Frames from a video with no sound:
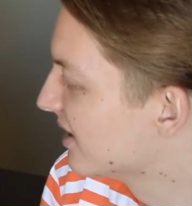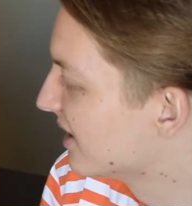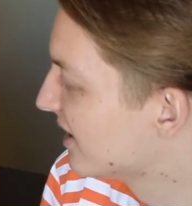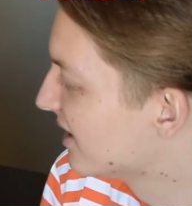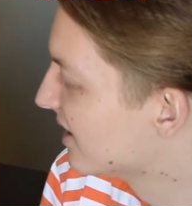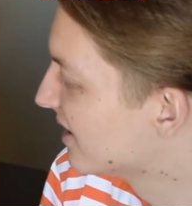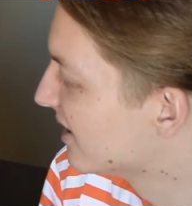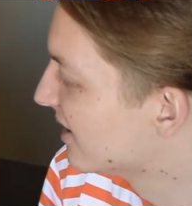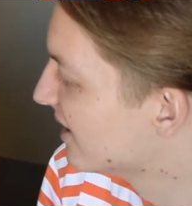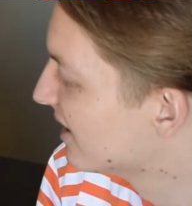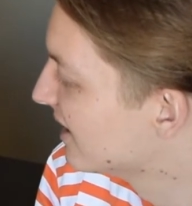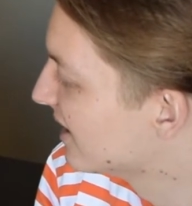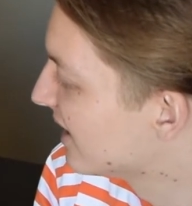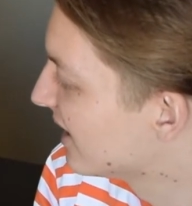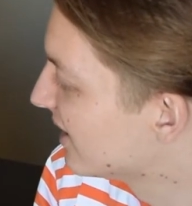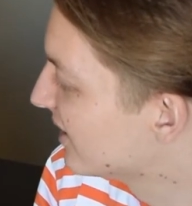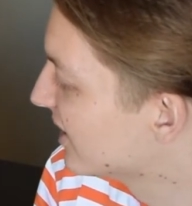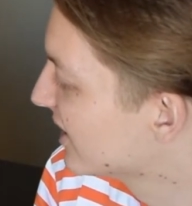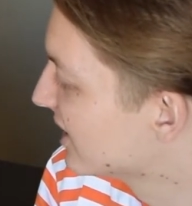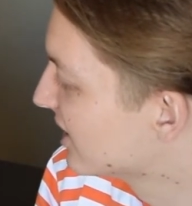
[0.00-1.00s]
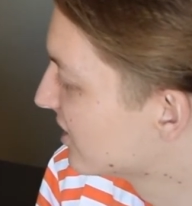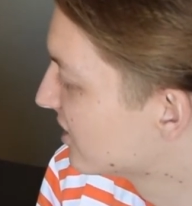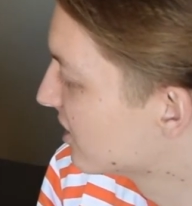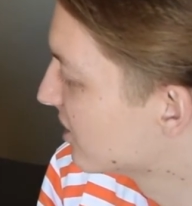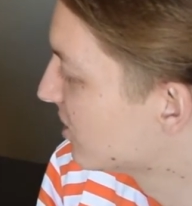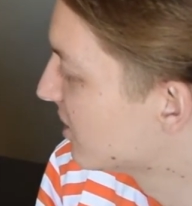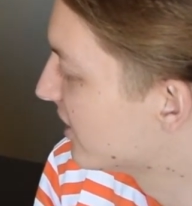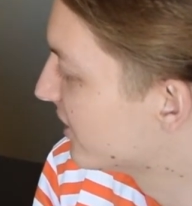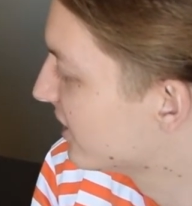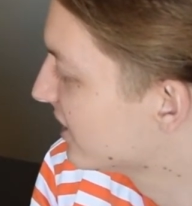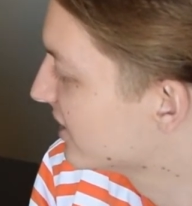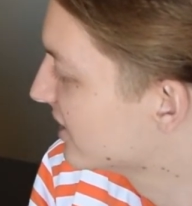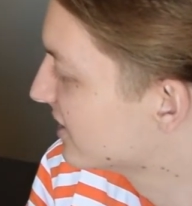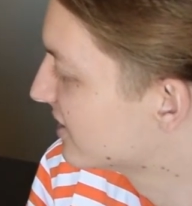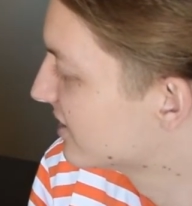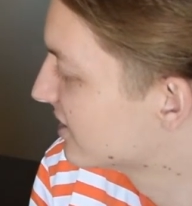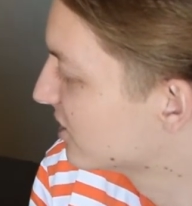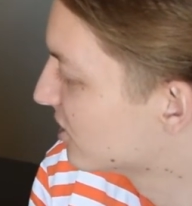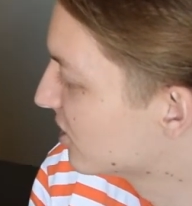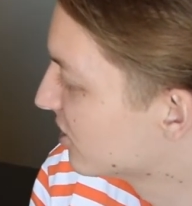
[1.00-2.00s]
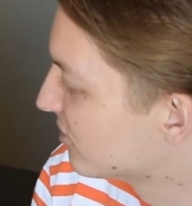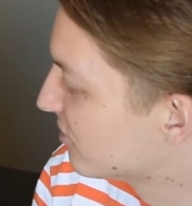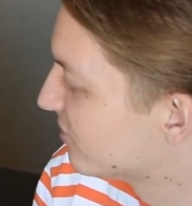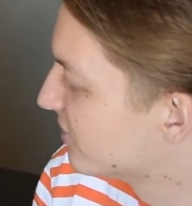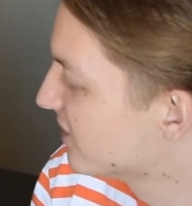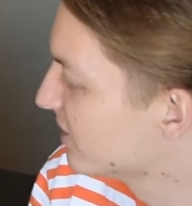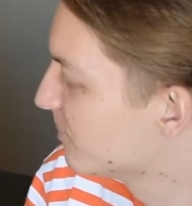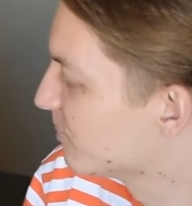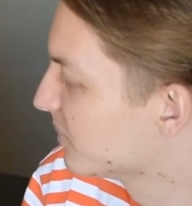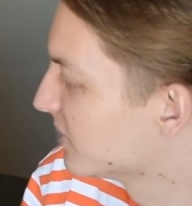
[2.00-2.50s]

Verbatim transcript: Uh, I like it though. I think this is a good fit.